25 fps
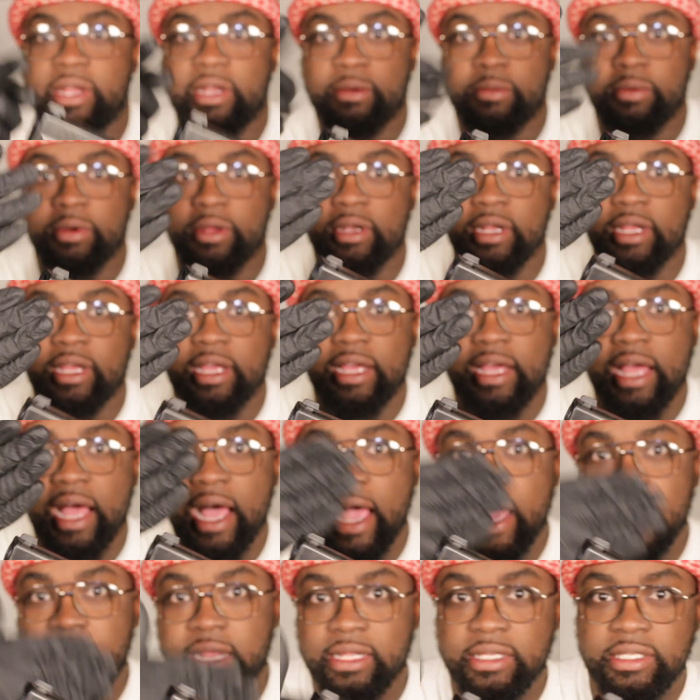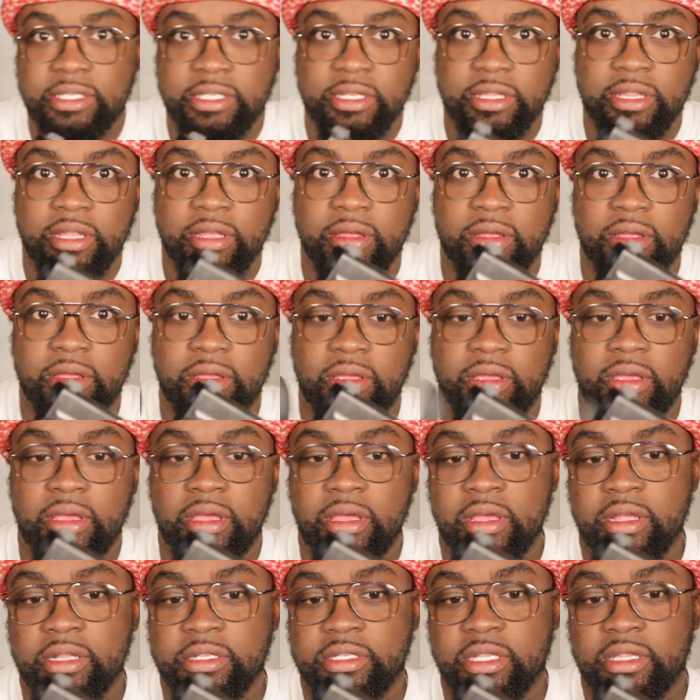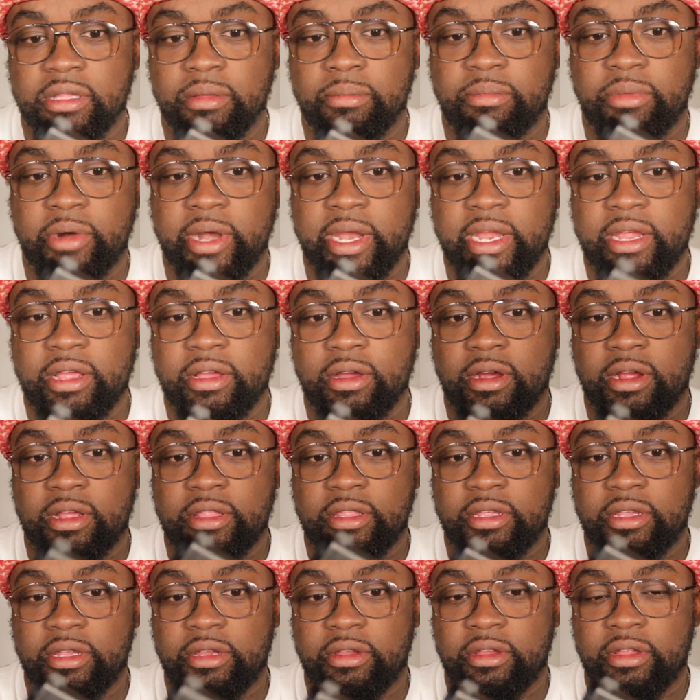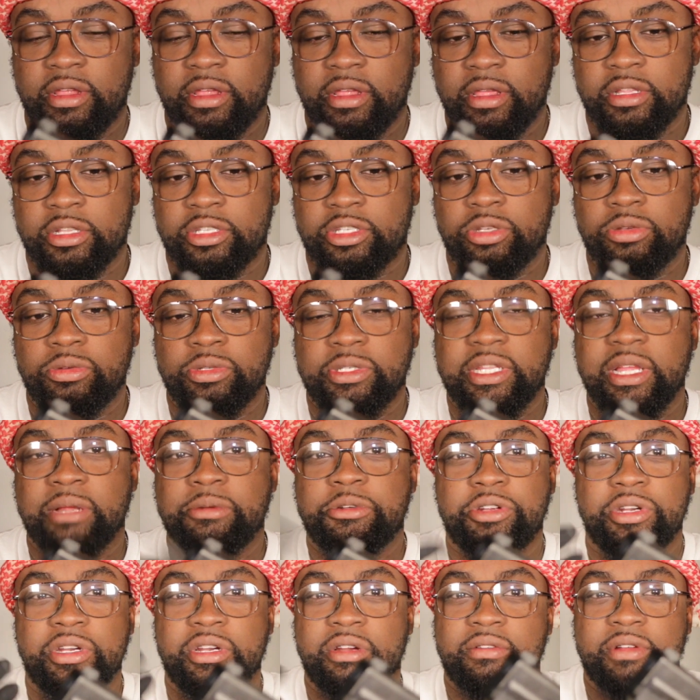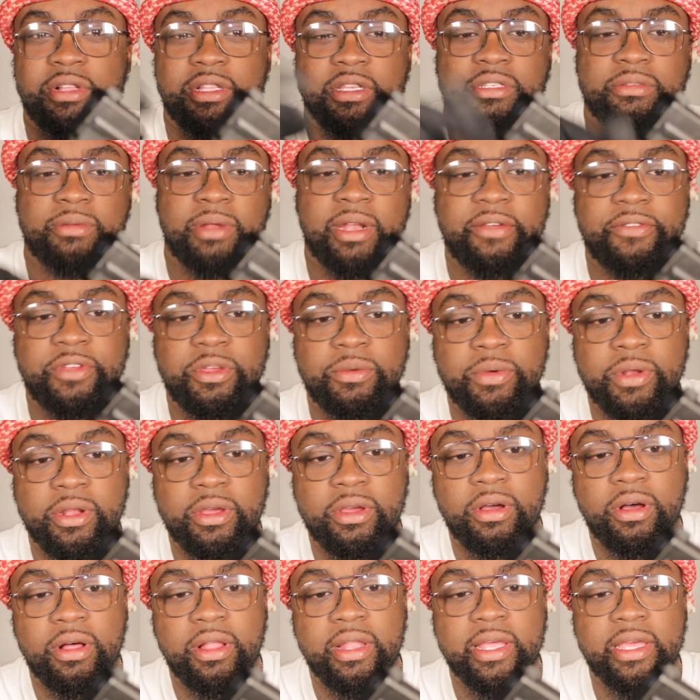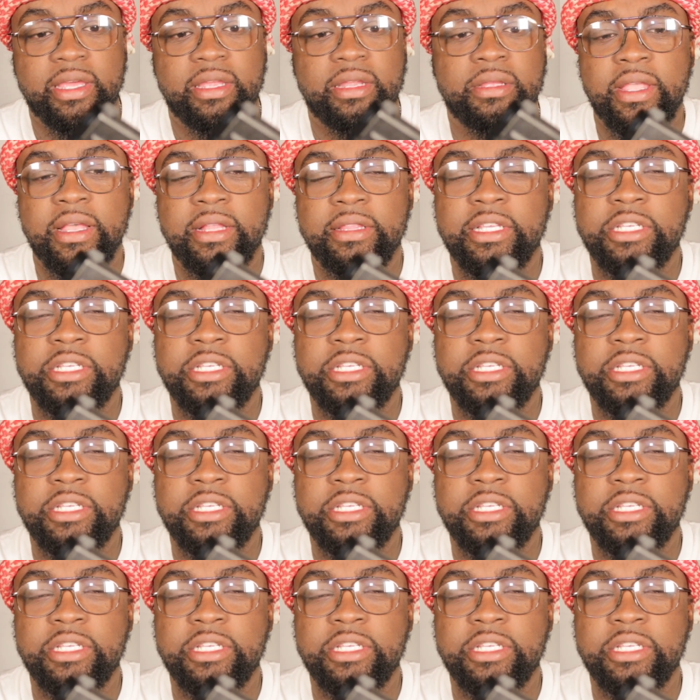and it would guide it to the brake or the two-step trigger release, whatever you want to call it,